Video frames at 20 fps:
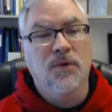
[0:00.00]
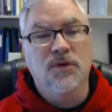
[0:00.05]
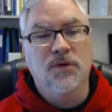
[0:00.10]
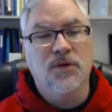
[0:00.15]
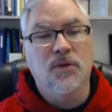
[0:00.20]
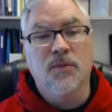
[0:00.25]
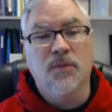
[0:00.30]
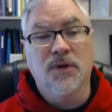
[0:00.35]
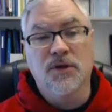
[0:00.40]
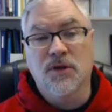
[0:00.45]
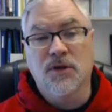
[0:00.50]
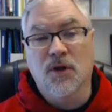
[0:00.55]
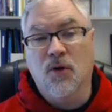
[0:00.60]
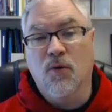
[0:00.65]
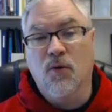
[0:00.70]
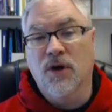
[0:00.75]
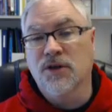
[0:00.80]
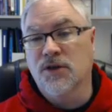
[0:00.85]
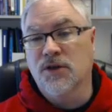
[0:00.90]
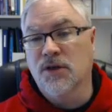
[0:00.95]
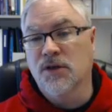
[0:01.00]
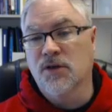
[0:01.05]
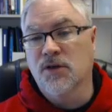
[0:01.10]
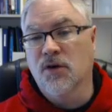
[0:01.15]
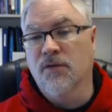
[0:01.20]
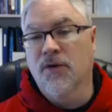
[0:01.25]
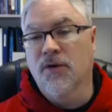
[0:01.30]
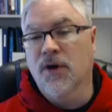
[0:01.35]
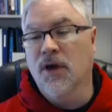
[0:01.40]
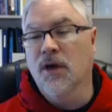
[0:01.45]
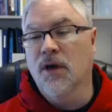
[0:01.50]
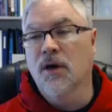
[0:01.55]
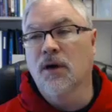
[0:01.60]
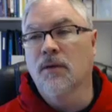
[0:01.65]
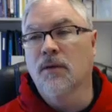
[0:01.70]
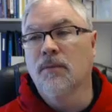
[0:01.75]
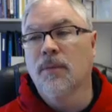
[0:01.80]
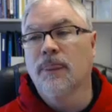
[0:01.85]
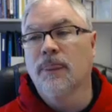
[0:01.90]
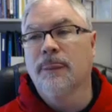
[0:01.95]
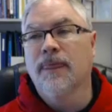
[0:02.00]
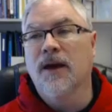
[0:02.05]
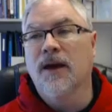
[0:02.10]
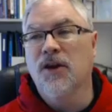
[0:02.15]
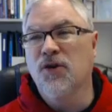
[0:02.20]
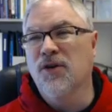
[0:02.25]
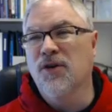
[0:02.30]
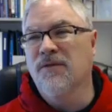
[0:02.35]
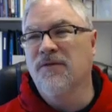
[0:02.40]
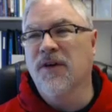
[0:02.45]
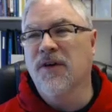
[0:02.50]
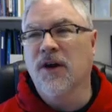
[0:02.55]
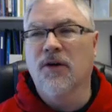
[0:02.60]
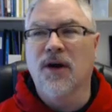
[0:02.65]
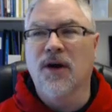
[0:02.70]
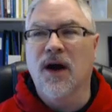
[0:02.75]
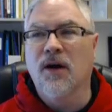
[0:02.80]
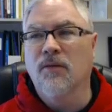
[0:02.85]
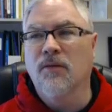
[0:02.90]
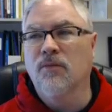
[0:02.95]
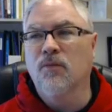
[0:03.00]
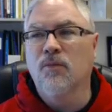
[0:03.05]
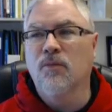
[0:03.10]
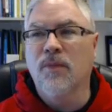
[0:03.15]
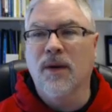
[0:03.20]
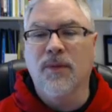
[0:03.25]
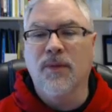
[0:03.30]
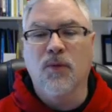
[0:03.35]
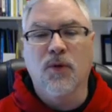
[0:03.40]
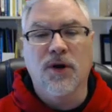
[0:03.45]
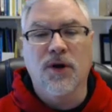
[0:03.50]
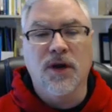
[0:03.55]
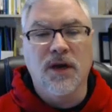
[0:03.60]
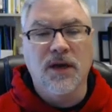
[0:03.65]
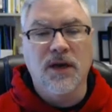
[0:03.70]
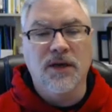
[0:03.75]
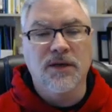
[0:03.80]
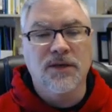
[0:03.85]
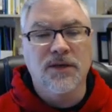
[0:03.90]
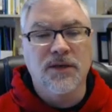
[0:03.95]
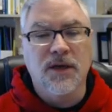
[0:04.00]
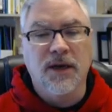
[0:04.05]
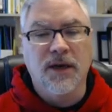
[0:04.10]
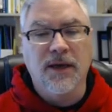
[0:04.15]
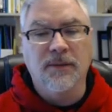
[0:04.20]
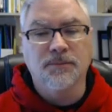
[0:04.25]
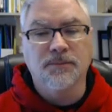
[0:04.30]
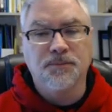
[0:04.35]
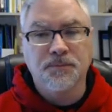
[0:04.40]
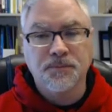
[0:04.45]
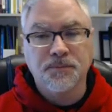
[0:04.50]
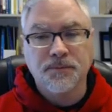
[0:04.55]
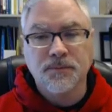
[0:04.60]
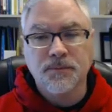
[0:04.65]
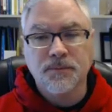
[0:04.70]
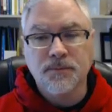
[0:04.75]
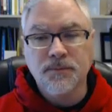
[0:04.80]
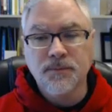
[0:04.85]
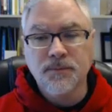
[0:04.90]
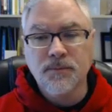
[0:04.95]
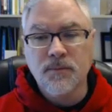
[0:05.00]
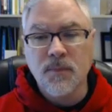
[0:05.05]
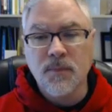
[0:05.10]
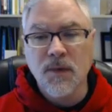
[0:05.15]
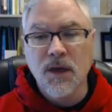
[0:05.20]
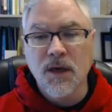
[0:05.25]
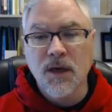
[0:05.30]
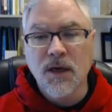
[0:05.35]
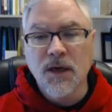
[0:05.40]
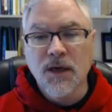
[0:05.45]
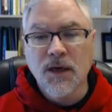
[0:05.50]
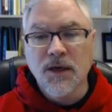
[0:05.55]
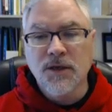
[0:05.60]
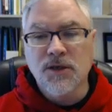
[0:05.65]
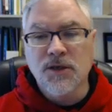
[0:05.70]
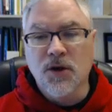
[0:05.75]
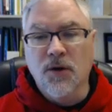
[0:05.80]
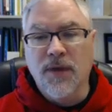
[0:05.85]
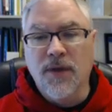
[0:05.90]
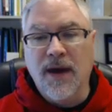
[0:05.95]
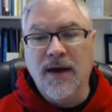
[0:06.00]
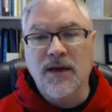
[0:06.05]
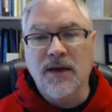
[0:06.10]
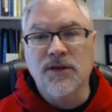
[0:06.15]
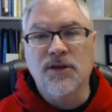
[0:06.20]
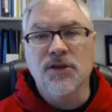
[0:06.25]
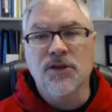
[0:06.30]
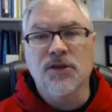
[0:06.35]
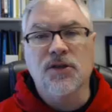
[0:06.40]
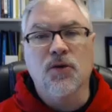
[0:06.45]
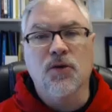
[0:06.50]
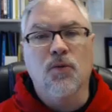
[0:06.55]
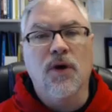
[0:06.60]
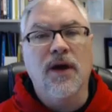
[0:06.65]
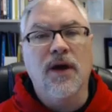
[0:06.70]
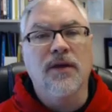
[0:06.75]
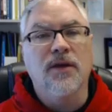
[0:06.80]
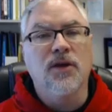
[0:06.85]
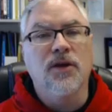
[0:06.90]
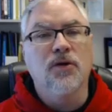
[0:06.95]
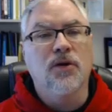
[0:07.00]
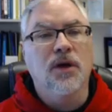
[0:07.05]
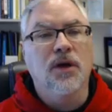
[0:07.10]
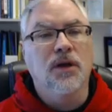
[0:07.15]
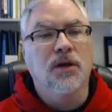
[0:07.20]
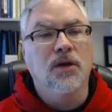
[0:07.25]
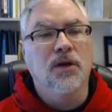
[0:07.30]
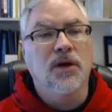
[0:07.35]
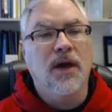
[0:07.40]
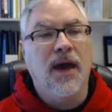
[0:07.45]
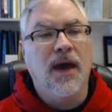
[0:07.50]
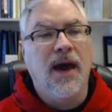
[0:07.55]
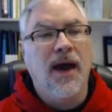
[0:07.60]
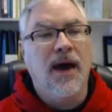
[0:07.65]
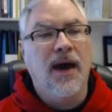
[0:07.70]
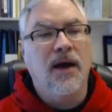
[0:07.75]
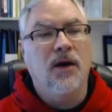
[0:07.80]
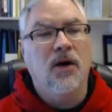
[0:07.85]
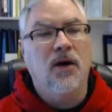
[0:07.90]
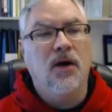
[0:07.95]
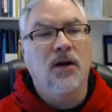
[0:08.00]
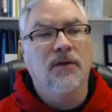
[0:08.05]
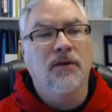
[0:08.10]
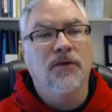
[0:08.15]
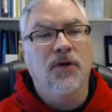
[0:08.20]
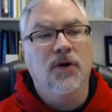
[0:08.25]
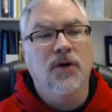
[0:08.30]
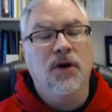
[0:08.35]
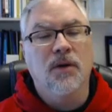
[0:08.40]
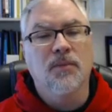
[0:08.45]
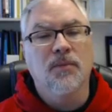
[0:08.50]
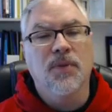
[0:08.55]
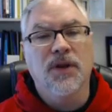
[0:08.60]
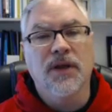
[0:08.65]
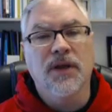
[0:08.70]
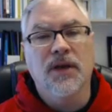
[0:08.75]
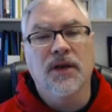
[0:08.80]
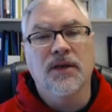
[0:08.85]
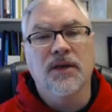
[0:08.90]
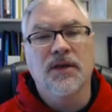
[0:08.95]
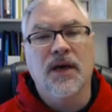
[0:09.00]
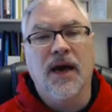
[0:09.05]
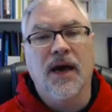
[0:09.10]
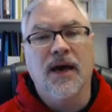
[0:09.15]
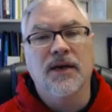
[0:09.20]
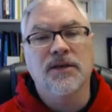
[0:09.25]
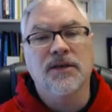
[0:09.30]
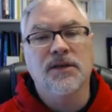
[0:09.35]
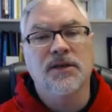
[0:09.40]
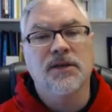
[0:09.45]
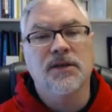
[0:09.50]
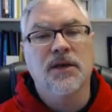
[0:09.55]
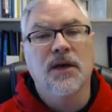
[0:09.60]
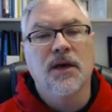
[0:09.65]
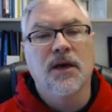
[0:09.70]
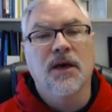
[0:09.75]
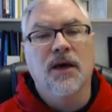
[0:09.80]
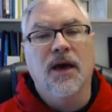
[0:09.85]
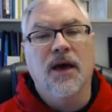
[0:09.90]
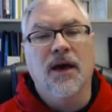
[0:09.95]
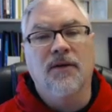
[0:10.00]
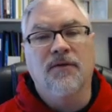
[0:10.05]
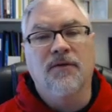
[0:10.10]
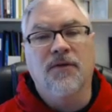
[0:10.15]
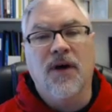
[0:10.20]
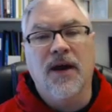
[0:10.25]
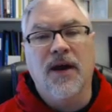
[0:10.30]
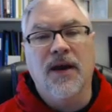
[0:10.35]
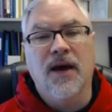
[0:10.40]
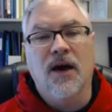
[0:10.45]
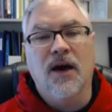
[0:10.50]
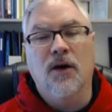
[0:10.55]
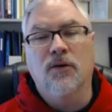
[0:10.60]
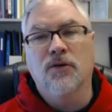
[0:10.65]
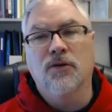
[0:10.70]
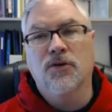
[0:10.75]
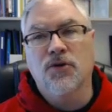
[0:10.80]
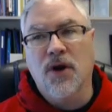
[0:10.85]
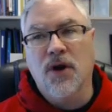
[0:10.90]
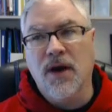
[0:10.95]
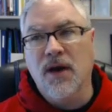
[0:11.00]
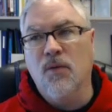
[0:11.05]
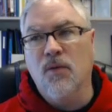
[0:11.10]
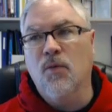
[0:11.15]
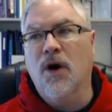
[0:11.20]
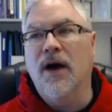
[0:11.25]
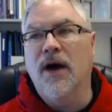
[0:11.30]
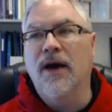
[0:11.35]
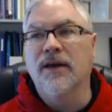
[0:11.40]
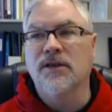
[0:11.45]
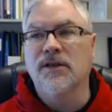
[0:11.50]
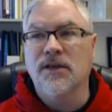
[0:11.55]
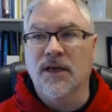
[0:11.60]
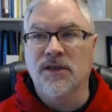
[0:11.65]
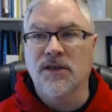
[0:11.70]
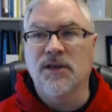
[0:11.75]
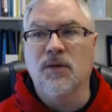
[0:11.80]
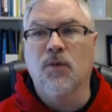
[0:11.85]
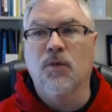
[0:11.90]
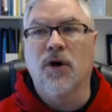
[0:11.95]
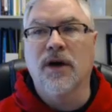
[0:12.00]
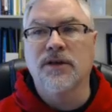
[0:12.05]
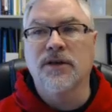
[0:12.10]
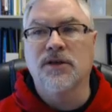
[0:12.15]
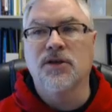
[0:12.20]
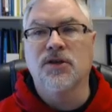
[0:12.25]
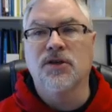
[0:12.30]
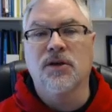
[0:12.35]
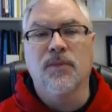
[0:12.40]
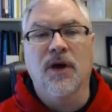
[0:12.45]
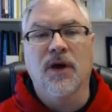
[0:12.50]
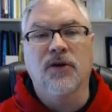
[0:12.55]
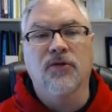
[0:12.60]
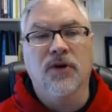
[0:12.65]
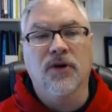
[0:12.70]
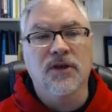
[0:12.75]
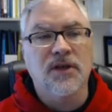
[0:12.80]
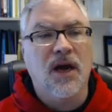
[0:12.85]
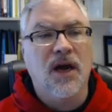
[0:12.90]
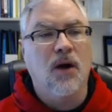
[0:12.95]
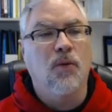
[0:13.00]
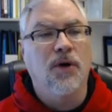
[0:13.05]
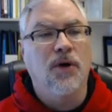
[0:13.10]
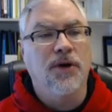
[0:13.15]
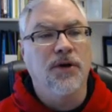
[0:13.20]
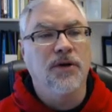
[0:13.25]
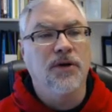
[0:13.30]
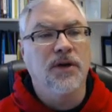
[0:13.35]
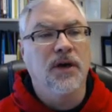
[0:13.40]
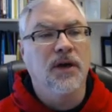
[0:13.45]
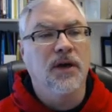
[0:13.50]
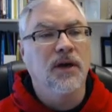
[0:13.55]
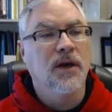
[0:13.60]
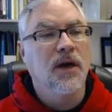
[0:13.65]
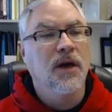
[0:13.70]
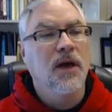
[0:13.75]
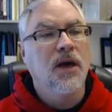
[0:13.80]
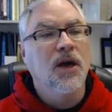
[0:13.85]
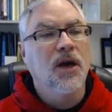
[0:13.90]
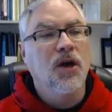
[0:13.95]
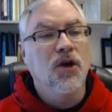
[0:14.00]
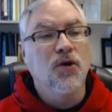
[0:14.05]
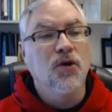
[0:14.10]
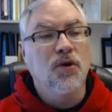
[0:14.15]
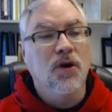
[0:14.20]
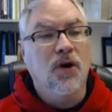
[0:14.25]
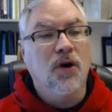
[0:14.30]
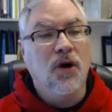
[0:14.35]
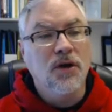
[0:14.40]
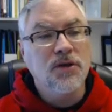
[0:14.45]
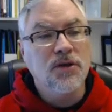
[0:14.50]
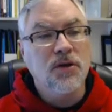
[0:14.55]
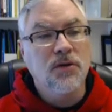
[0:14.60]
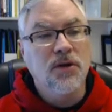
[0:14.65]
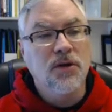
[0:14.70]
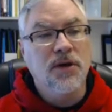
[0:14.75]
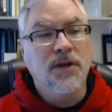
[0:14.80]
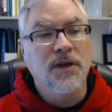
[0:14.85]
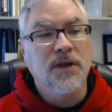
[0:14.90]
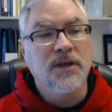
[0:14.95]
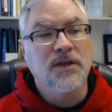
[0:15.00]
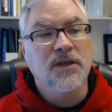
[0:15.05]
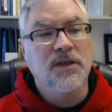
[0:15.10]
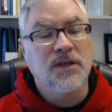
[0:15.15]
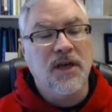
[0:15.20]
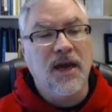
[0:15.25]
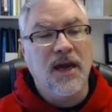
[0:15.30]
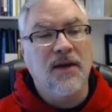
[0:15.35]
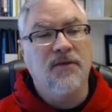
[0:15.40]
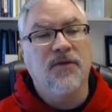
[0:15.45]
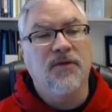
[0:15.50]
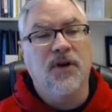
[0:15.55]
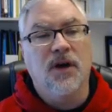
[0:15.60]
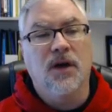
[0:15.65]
have missed the questions over here, and you can figure out maybe where you need to study. So that is just the way that you can look at all of your completed tests and find out training wise, testing wise in GMetrix how well you did. You can also look these saved